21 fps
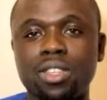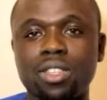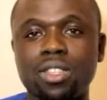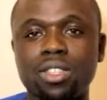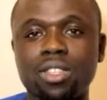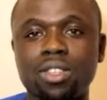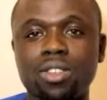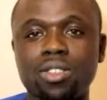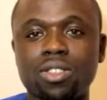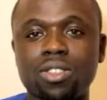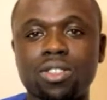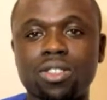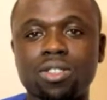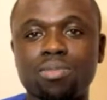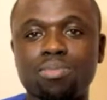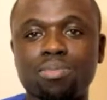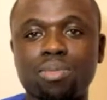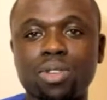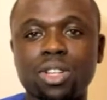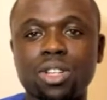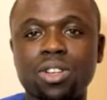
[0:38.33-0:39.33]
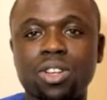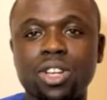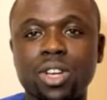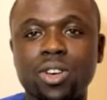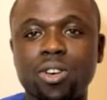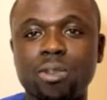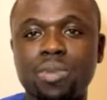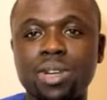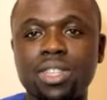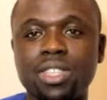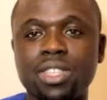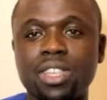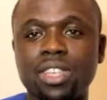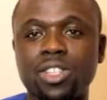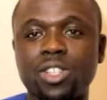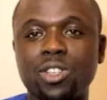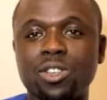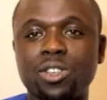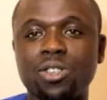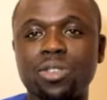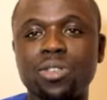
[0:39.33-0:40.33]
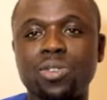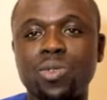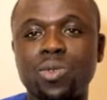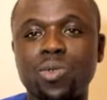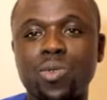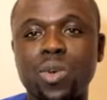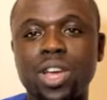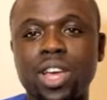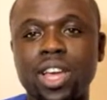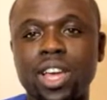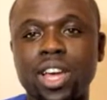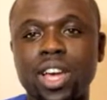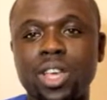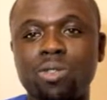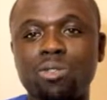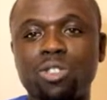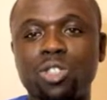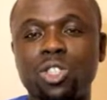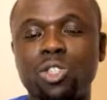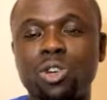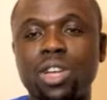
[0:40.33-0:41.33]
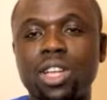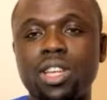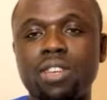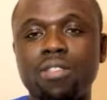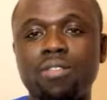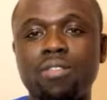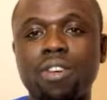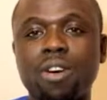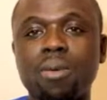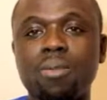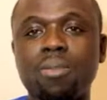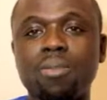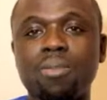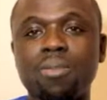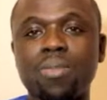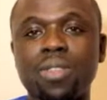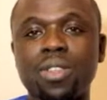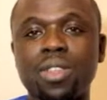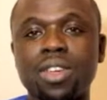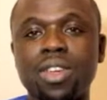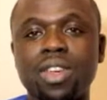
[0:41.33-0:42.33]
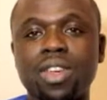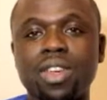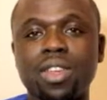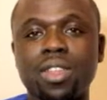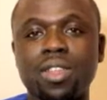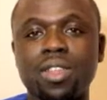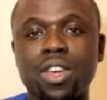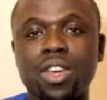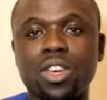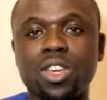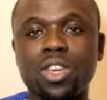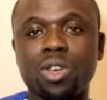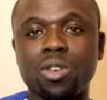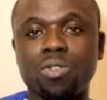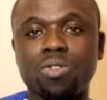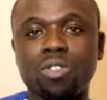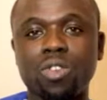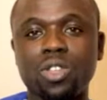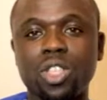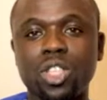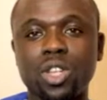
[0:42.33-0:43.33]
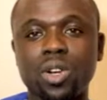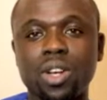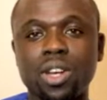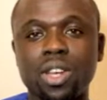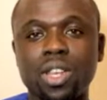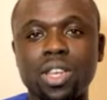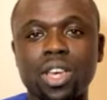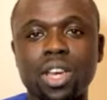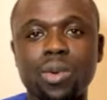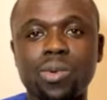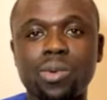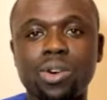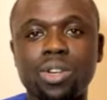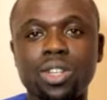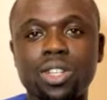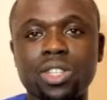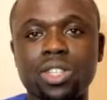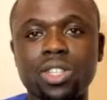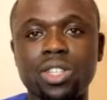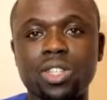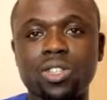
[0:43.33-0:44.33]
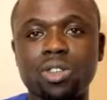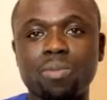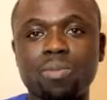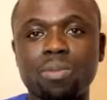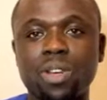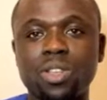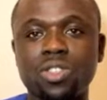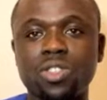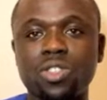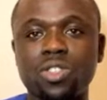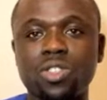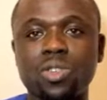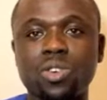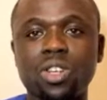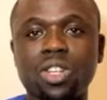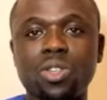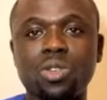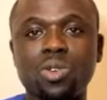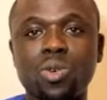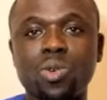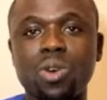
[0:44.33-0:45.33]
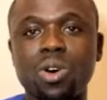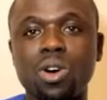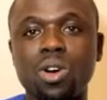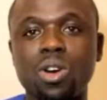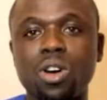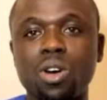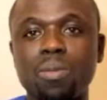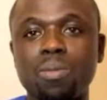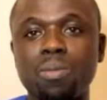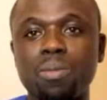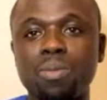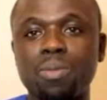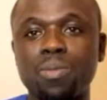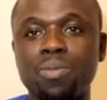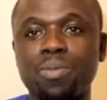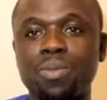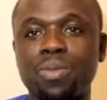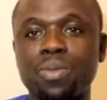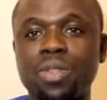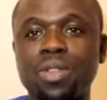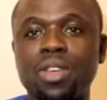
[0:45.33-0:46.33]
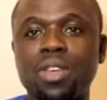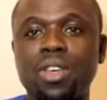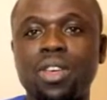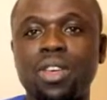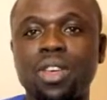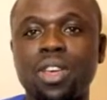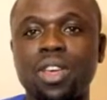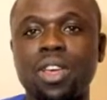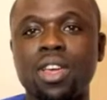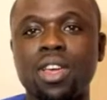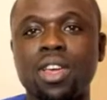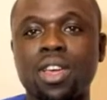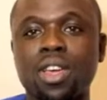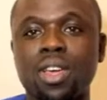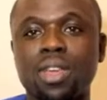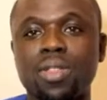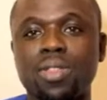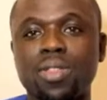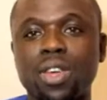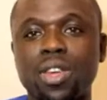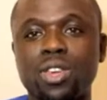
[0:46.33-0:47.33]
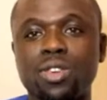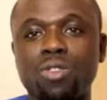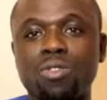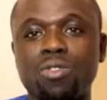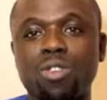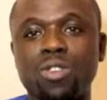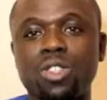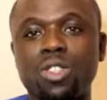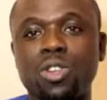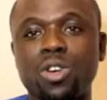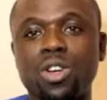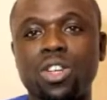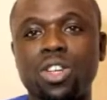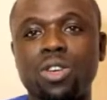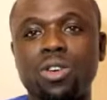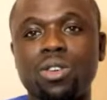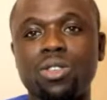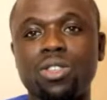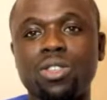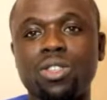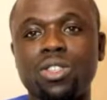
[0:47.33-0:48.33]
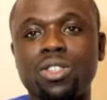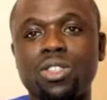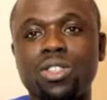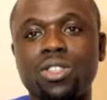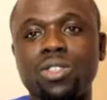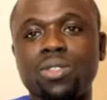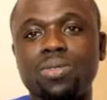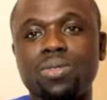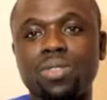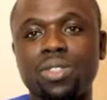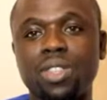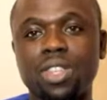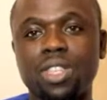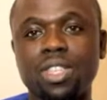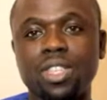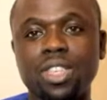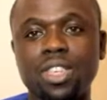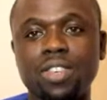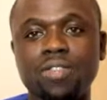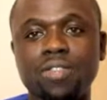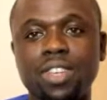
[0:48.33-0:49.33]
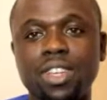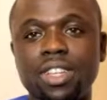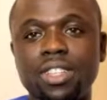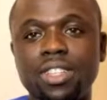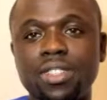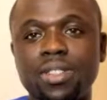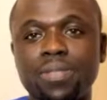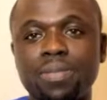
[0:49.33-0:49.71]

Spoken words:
Just put it on the comment section. Where are you joining from? Thank you for joining here. We already see some persons joining. You're welcome. Thank you for joining us this evening.